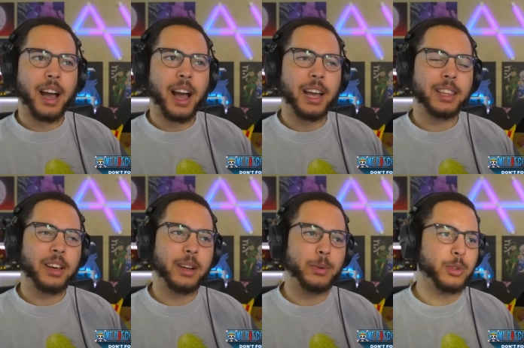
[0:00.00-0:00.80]
I
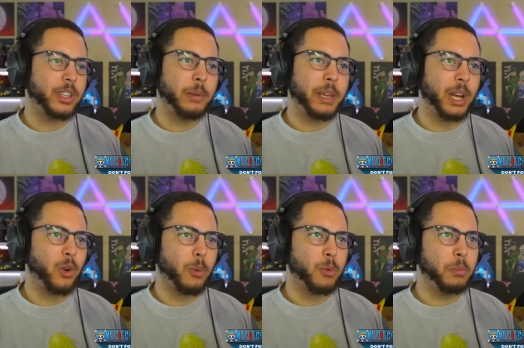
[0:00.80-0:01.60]
thought it was just going to be a
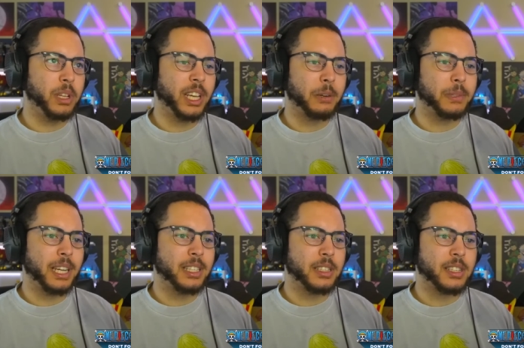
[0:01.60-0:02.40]
normal blick, but
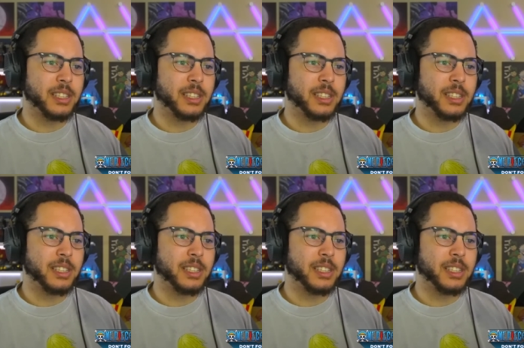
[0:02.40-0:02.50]
that's a